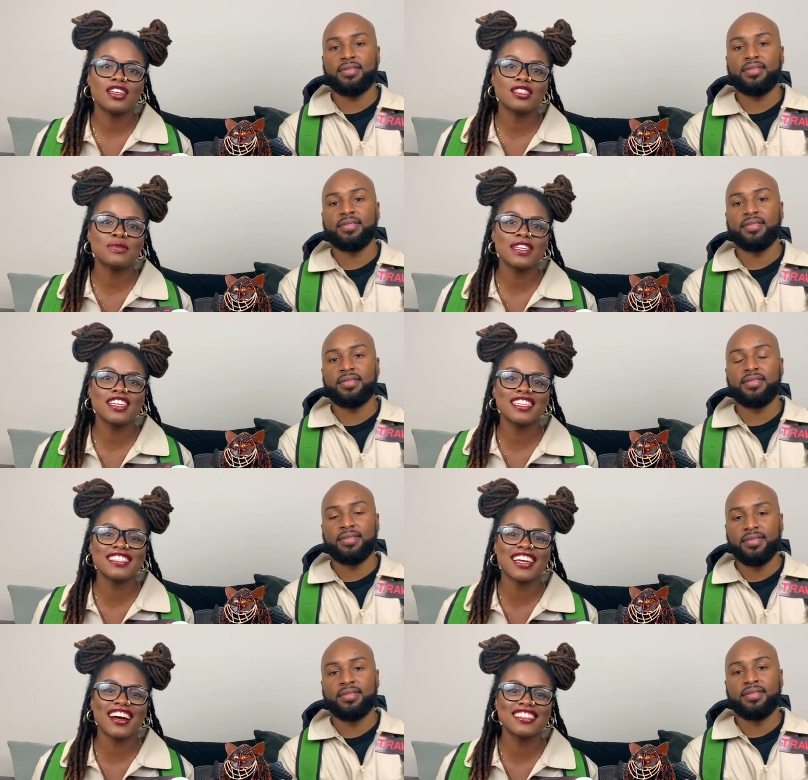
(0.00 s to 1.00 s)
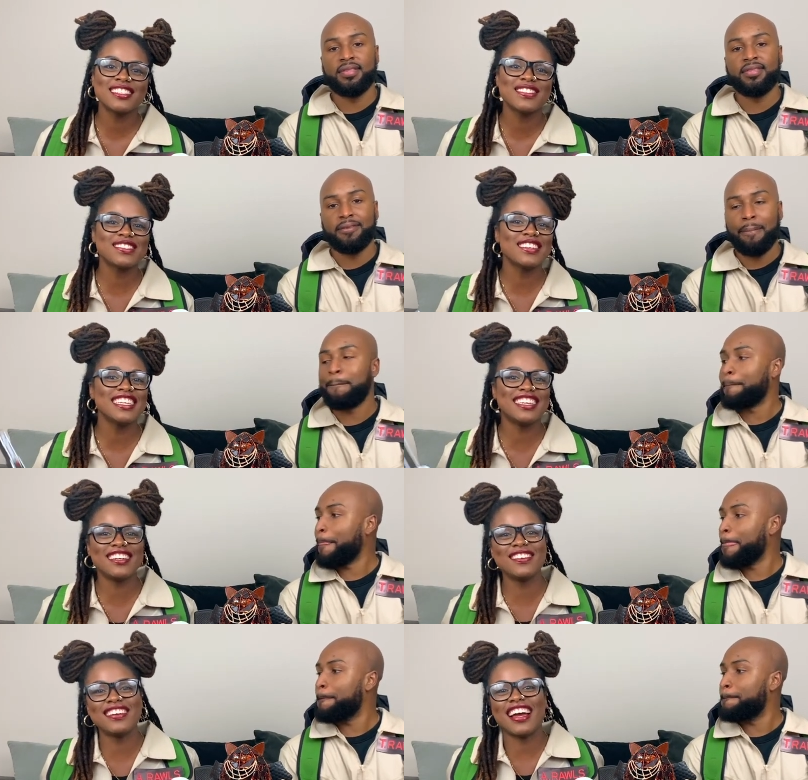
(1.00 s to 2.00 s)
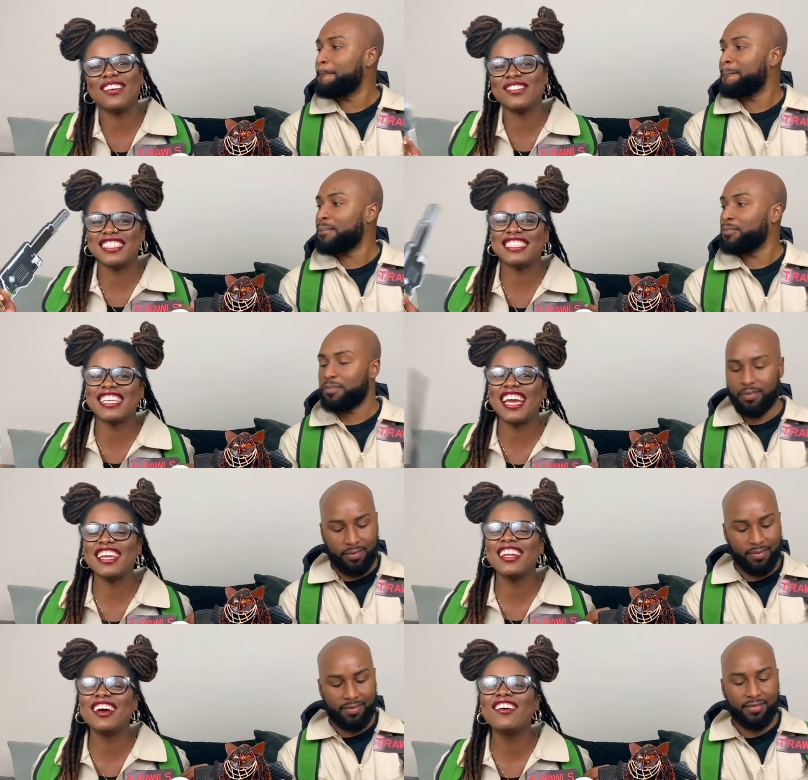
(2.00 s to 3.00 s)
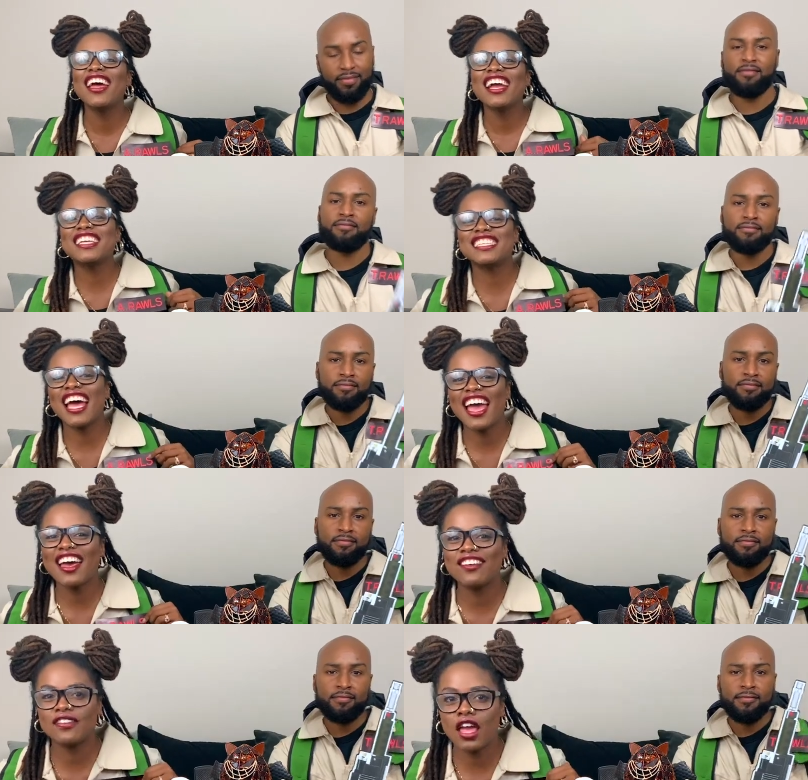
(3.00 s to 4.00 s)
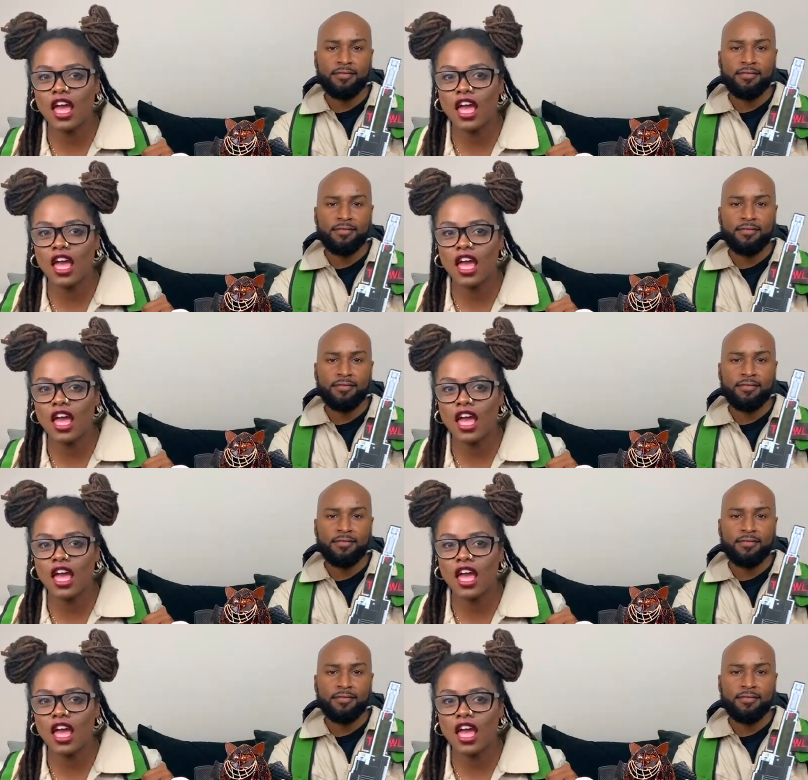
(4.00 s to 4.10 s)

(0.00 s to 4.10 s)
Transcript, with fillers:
Speaker 1: us being in this costume, it's really cute, I must say, you know, because I have